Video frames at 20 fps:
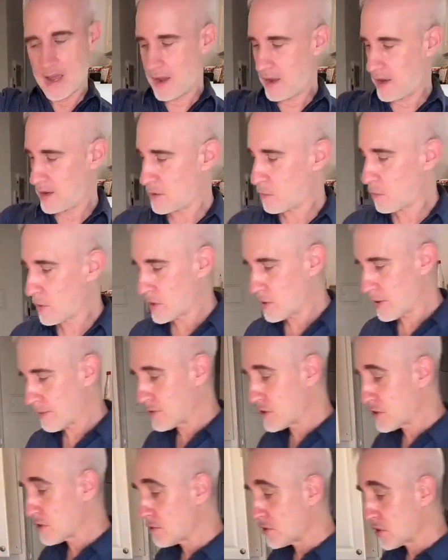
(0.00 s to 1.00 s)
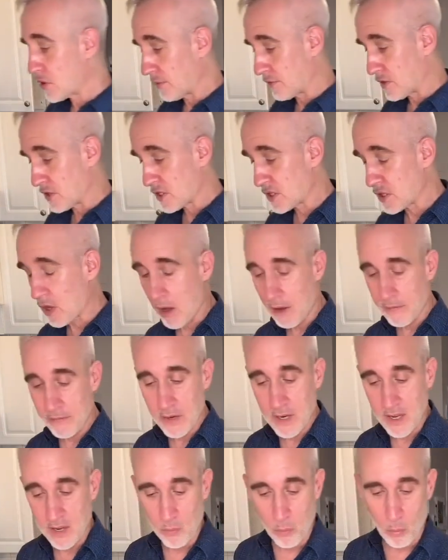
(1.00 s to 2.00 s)
And what you have to do is you have to
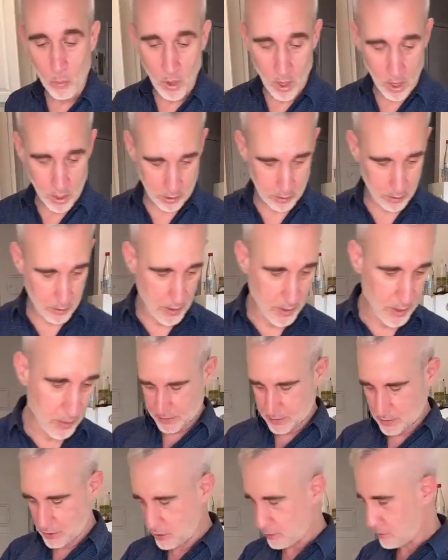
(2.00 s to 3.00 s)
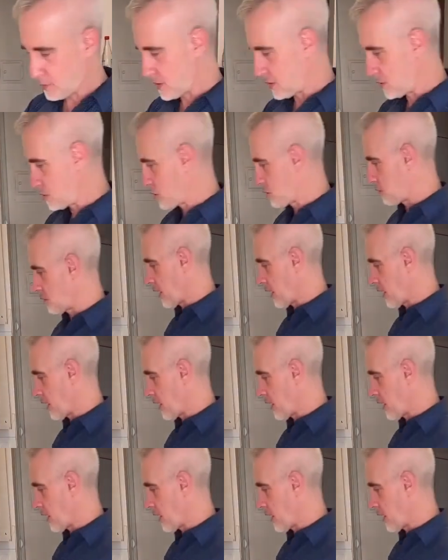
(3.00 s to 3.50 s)
soften it in water. I'm just going to use this